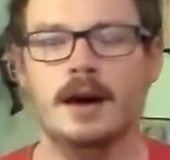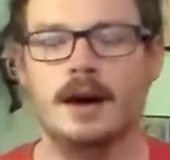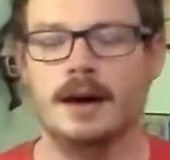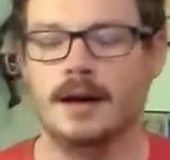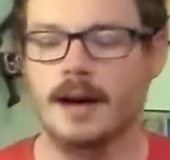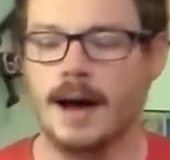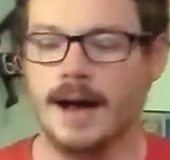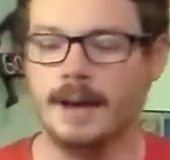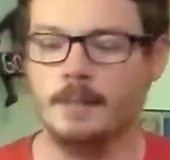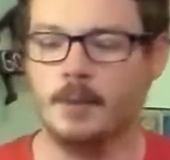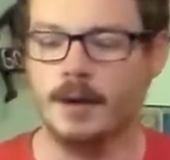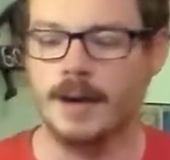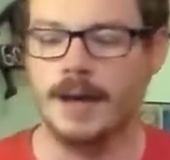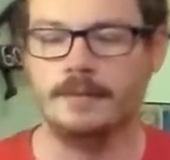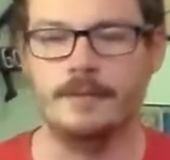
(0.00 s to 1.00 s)
I'm
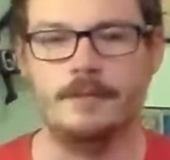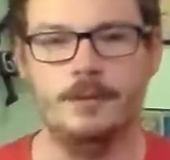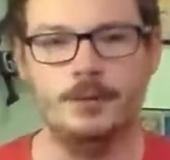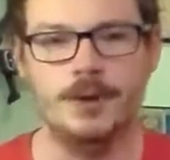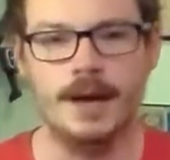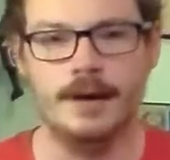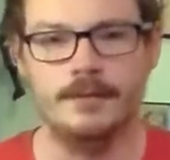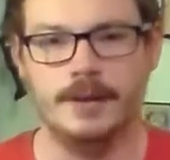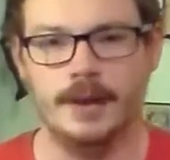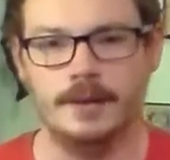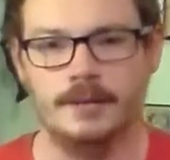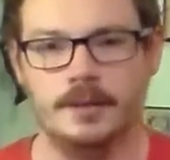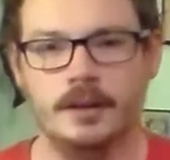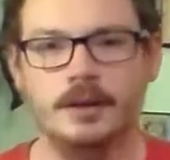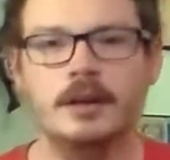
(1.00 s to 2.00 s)
going to have a few
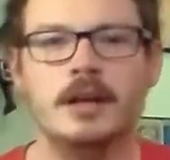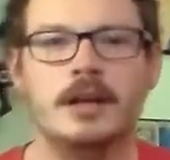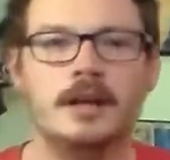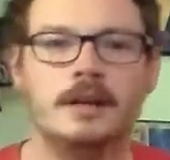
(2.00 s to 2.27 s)
caveats here.